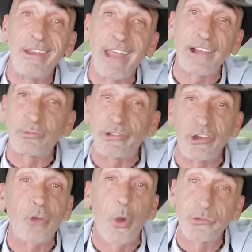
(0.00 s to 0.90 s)
that's what
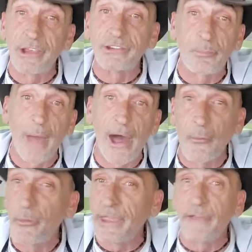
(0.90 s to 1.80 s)
this whole thing's
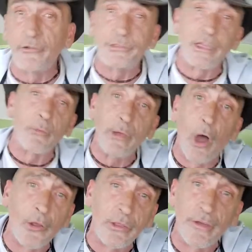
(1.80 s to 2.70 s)
about with everything. We
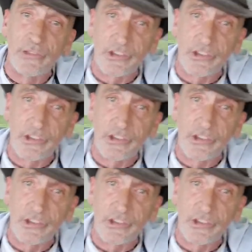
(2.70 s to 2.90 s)
all love to